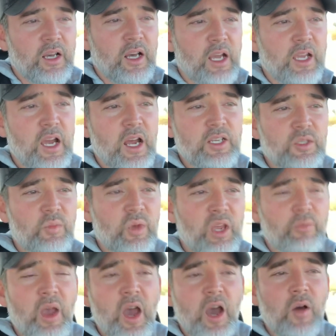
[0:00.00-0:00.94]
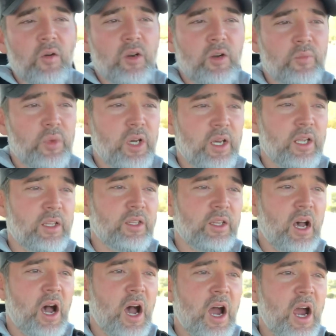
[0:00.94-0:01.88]
I got it to make power, but
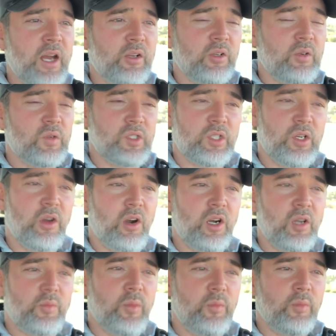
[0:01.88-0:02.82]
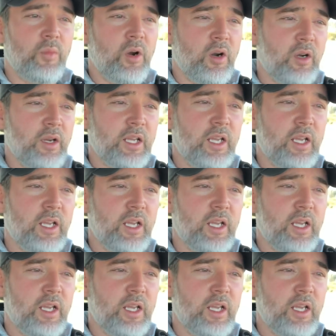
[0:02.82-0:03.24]
idle was the hard part.